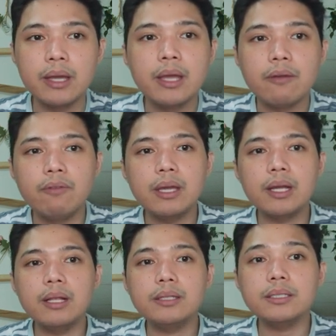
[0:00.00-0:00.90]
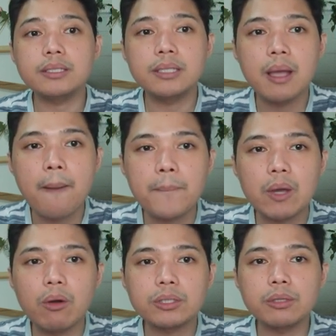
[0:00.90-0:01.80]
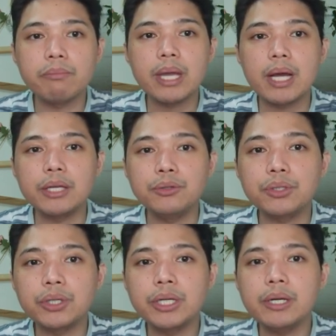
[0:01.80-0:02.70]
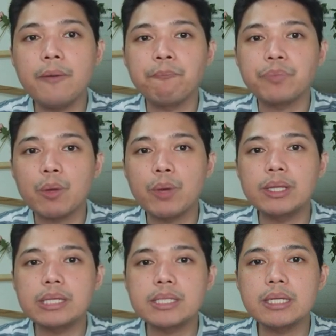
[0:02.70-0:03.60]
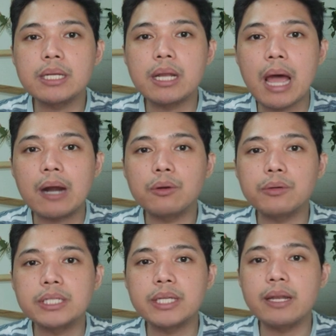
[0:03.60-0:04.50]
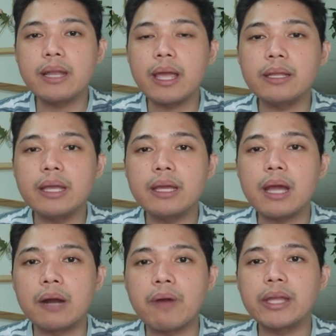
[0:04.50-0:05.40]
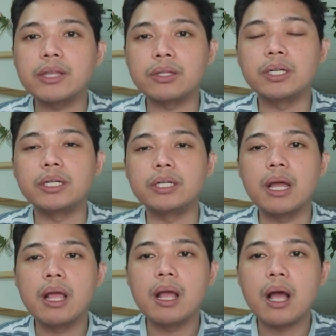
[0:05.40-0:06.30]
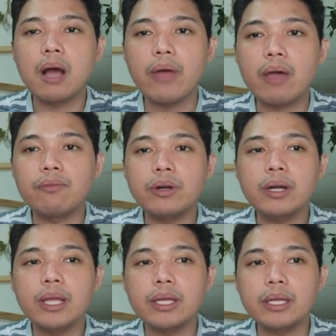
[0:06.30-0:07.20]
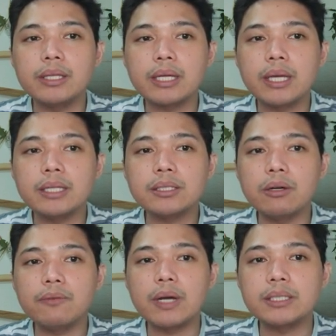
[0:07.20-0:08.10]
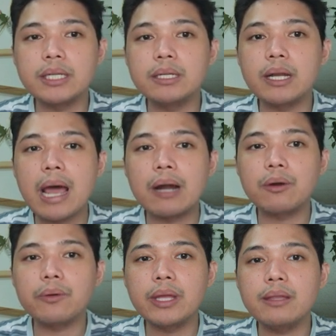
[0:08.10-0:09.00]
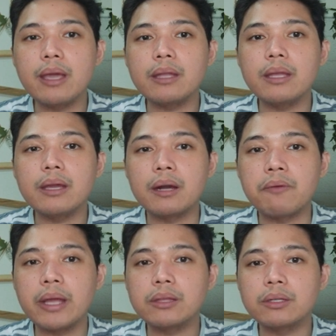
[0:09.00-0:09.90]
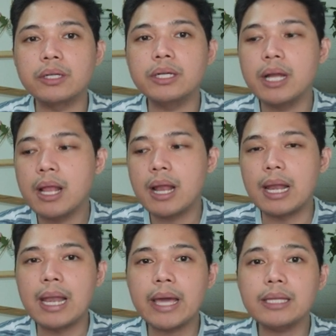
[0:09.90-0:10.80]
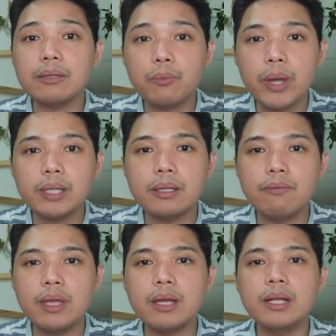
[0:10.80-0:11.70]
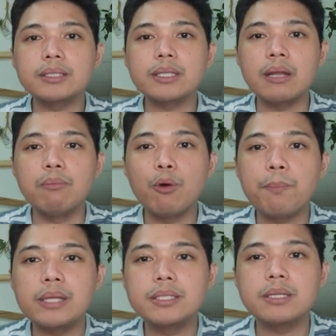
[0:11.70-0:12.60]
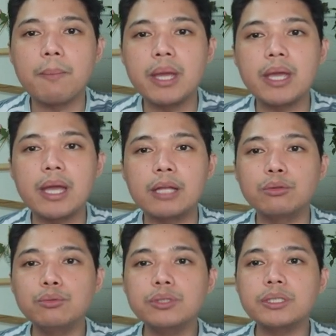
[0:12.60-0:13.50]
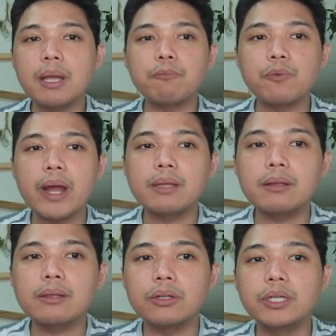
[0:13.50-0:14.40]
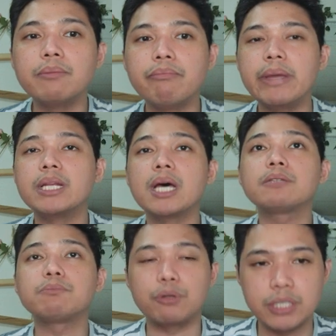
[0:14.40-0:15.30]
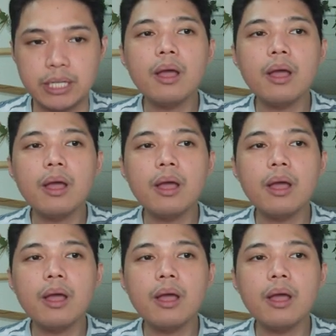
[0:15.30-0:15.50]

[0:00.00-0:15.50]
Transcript: Vehicles may also make a U-turn when the signal arrow is indicating a right turn. However, in the case of a signal arrow indicating a right turn, lightweight vehicles and mopeds making a two-step right turn may not proceed.